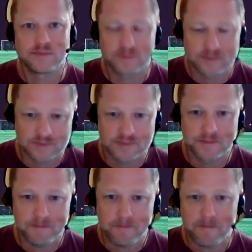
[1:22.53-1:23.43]
If
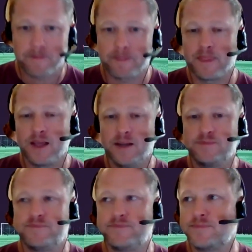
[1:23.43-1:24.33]
if they're
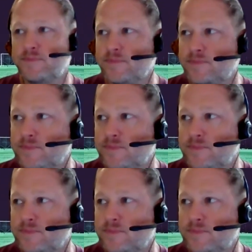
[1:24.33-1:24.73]
Americans, it's usually